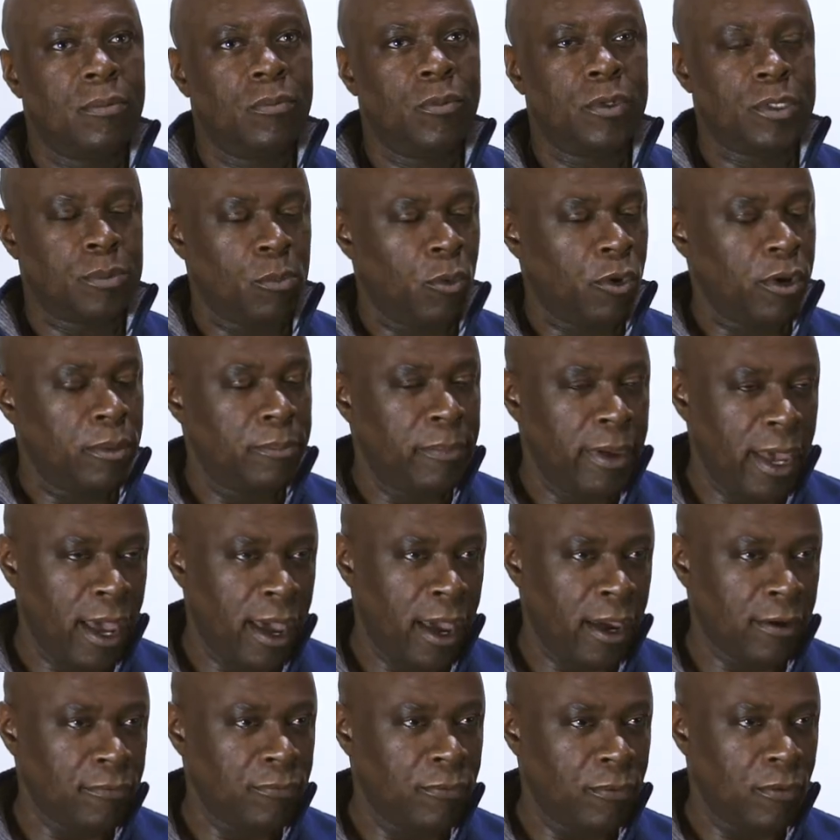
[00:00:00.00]
was more
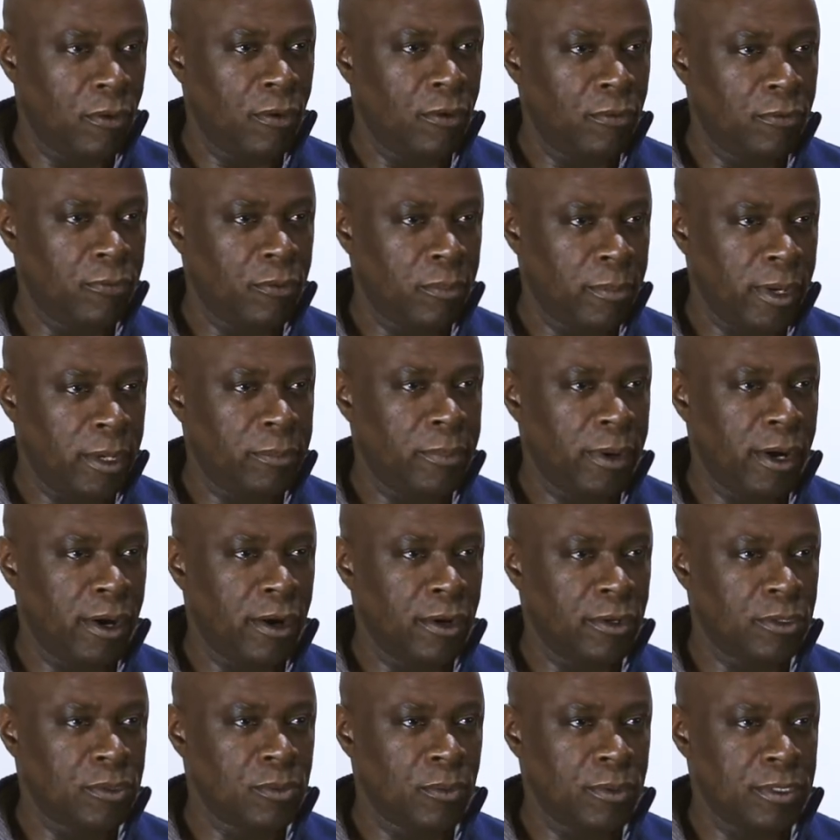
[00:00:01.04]
impactful for my
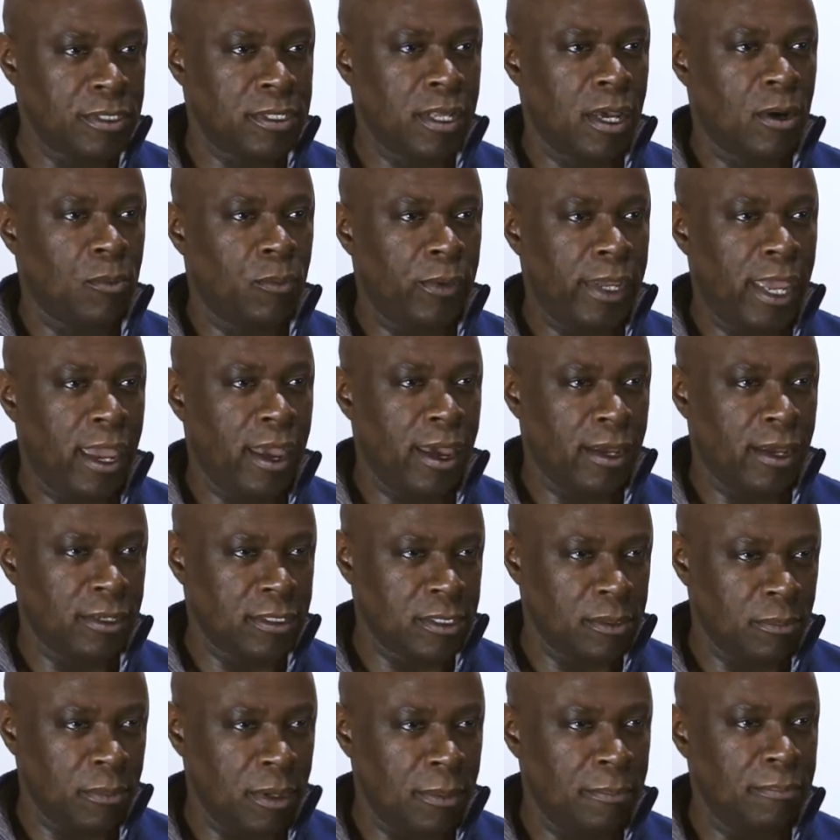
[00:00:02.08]
parents was that we had
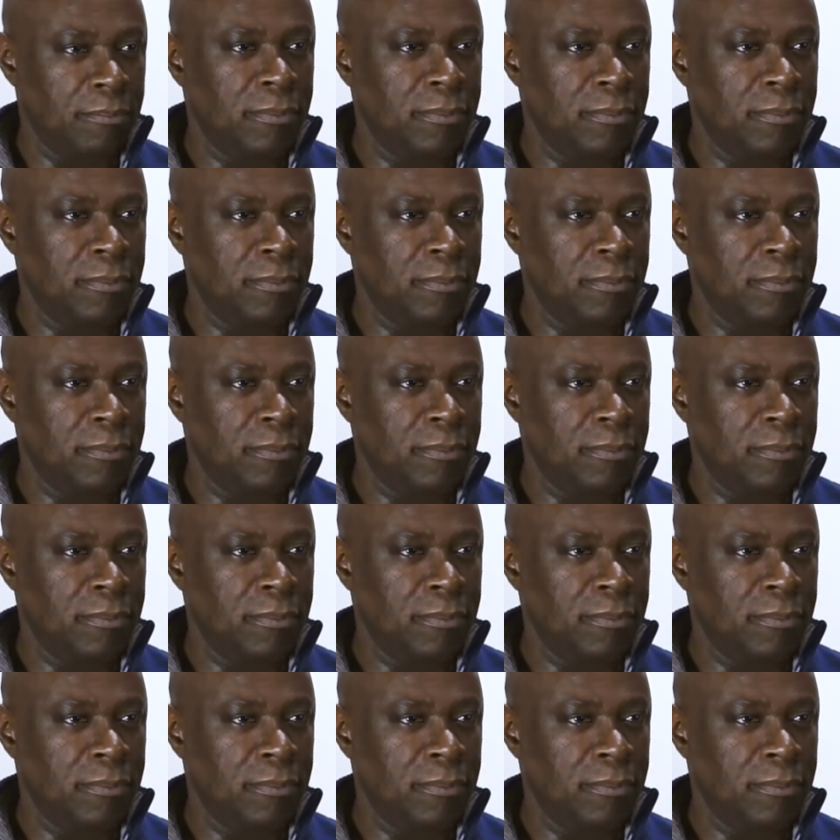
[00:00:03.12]
some